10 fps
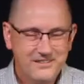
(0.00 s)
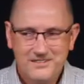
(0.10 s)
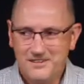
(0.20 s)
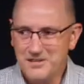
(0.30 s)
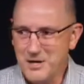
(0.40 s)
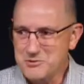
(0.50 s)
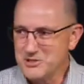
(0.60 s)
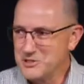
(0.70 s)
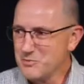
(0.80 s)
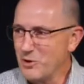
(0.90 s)
Adoption
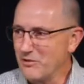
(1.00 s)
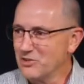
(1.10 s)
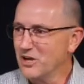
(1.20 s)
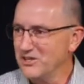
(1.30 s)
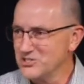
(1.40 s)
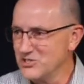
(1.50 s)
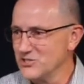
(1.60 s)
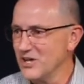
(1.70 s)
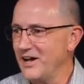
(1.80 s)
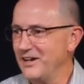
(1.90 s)
is part of God's
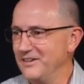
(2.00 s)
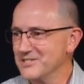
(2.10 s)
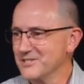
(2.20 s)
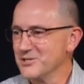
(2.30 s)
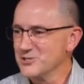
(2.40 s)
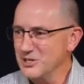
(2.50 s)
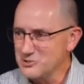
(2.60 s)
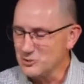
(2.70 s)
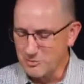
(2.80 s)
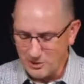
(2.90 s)
design, it's an
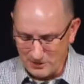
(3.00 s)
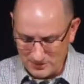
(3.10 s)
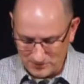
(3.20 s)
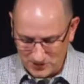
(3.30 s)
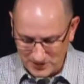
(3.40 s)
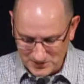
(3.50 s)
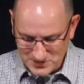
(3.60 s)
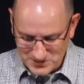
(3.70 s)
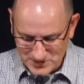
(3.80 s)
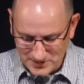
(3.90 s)
essential part of God's
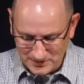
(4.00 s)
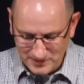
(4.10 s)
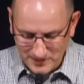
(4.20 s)
design.